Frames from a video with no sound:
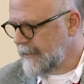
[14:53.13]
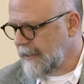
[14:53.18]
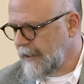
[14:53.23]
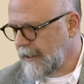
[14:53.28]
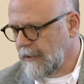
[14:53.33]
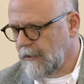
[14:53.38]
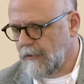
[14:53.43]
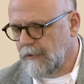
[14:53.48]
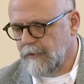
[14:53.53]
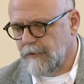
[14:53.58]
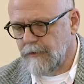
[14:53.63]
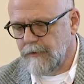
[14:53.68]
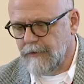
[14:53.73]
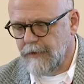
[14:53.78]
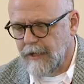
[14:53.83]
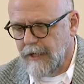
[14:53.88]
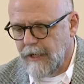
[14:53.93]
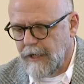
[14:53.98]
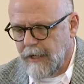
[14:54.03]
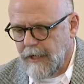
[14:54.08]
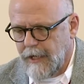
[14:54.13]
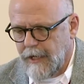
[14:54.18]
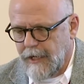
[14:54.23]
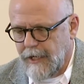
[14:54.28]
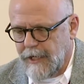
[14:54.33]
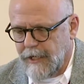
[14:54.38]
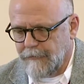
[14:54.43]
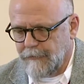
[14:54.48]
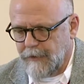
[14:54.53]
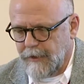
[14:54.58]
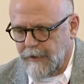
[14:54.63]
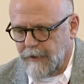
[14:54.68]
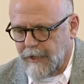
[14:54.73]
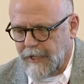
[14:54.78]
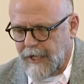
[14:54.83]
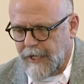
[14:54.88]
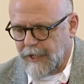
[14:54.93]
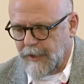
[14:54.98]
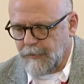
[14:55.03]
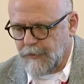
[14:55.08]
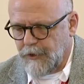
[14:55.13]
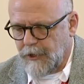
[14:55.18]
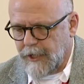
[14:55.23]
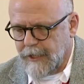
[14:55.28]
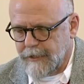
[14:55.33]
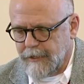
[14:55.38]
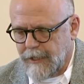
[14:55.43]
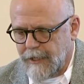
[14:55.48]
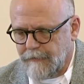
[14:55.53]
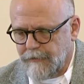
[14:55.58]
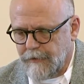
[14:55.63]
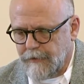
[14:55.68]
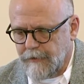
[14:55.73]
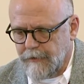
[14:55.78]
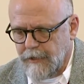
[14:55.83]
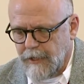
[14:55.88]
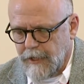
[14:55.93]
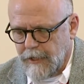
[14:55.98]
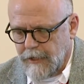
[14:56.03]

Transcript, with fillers: take hold. And if we look at a broad level,